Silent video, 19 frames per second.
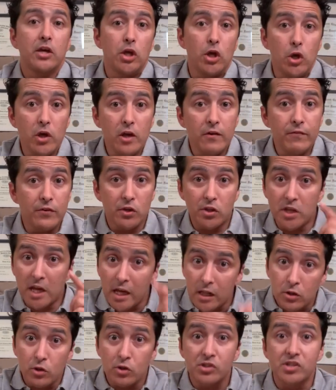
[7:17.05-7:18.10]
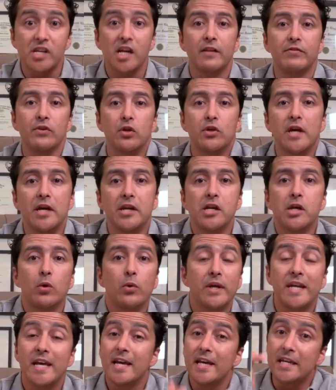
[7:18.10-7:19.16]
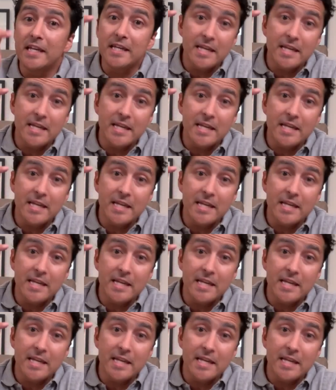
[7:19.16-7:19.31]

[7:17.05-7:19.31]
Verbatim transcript: you if you tell yourself you can do it,